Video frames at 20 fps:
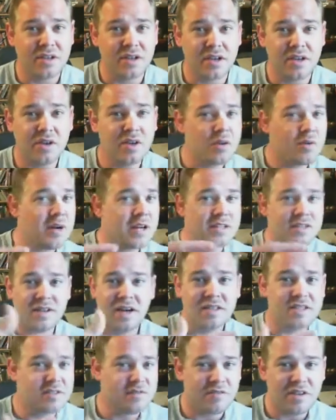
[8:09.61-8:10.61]
and you don't want
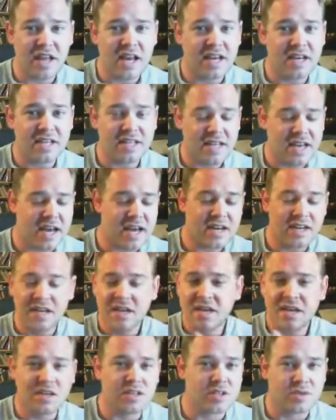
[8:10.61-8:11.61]
dust flying at that
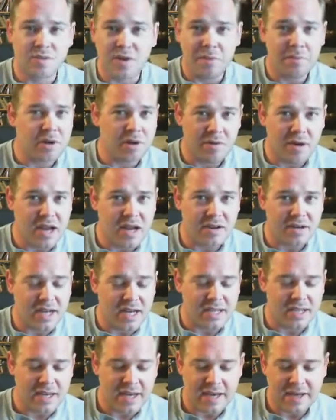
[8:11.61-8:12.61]
and scrubbing around
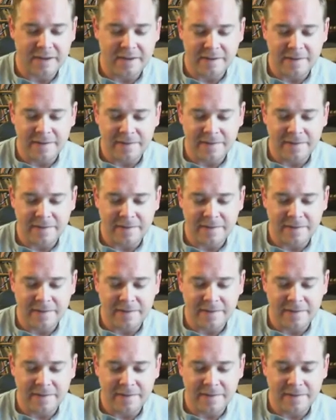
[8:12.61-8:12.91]
on that.